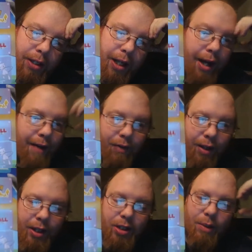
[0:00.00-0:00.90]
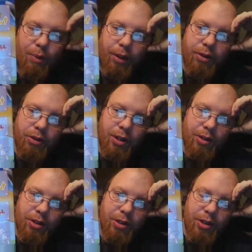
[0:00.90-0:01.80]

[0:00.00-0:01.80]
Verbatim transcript: They have for the last couple years now since